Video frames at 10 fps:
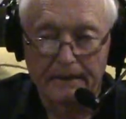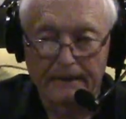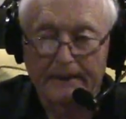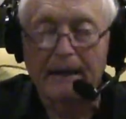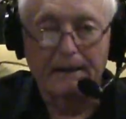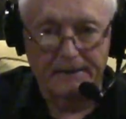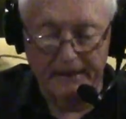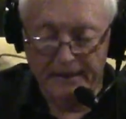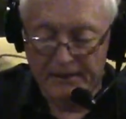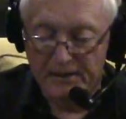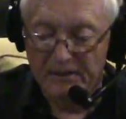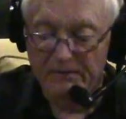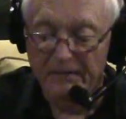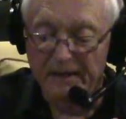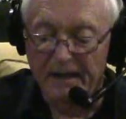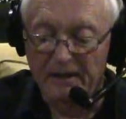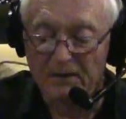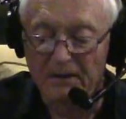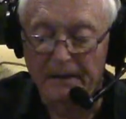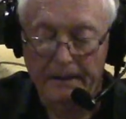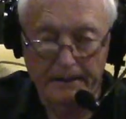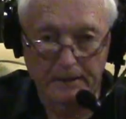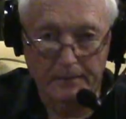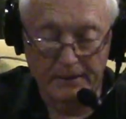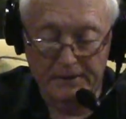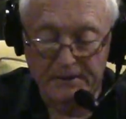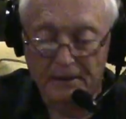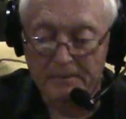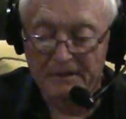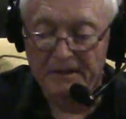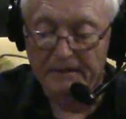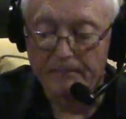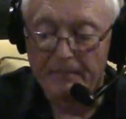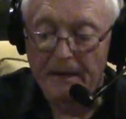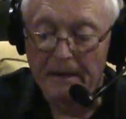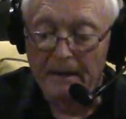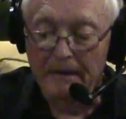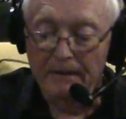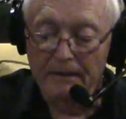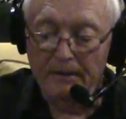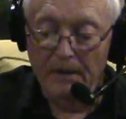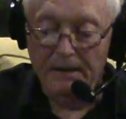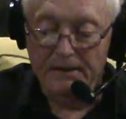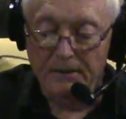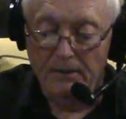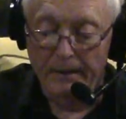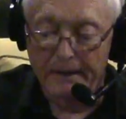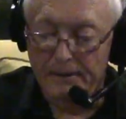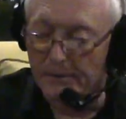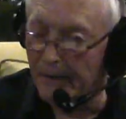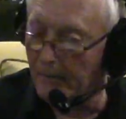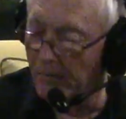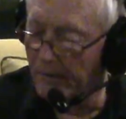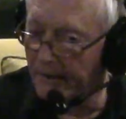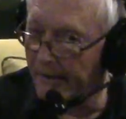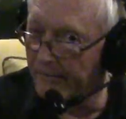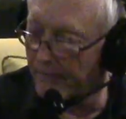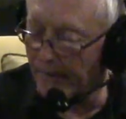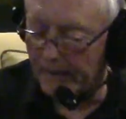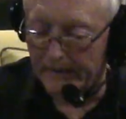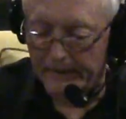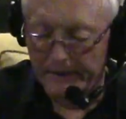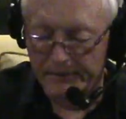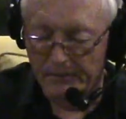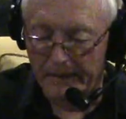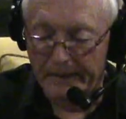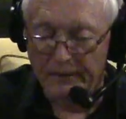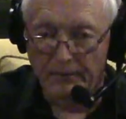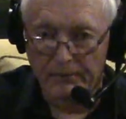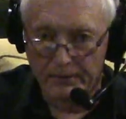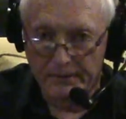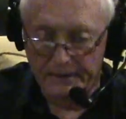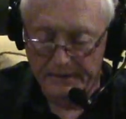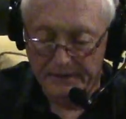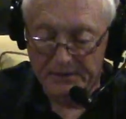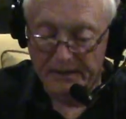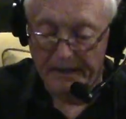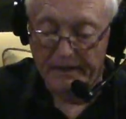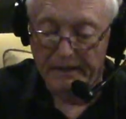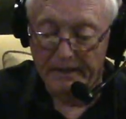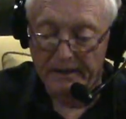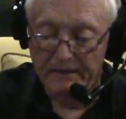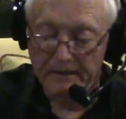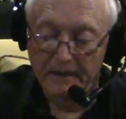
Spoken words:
contest. If we take a look at Independence Gilmanton, La Crosse Aquinas, who I believe is ranked third in the state in